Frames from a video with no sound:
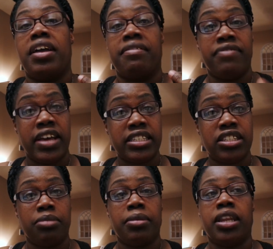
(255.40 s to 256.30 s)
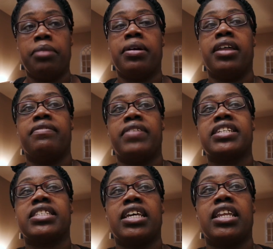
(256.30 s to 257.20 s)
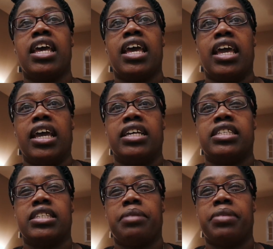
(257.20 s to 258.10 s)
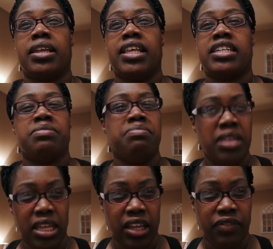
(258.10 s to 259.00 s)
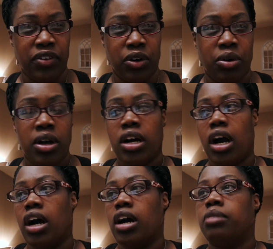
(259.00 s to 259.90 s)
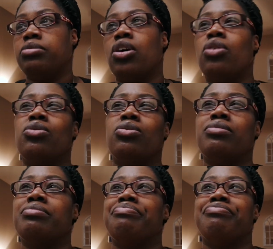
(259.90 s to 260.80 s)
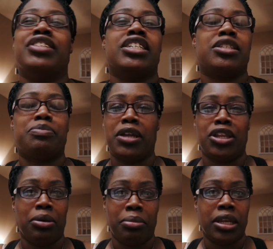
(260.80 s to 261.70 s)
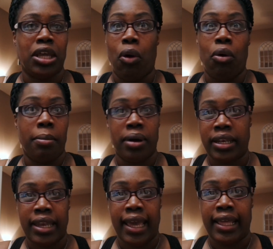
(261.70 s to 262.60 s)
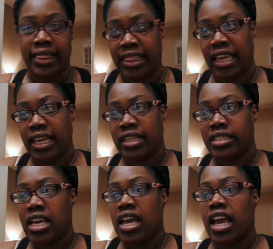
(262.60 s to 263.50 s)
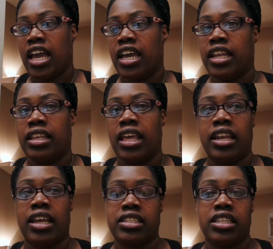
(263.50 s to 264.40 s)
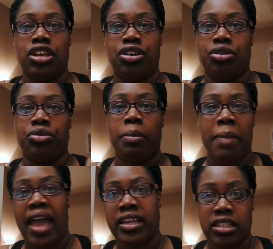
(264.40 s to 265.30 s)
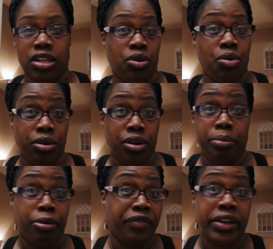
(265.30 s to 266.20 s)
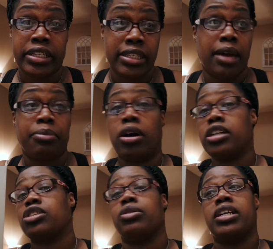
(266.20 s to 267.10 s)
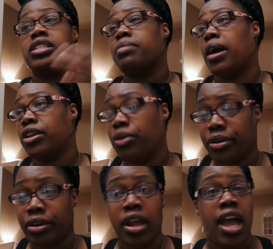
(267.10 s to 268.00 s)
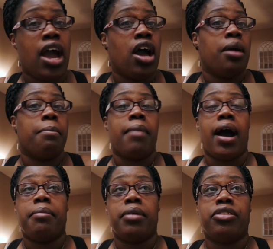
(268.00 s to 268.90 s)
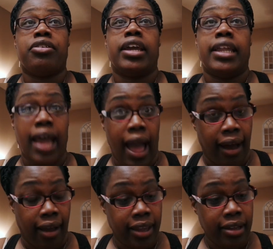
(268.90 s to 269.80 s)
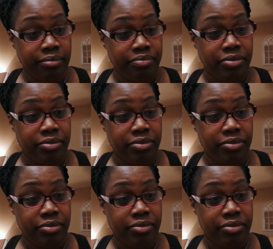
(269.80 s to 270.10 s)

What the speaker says: invest their money, but invest it in something that's meaningful. Don't just spend your money on mundane things, and then next thing you know, the bag is in the corner. Perfect example also is my daughter. My mother and I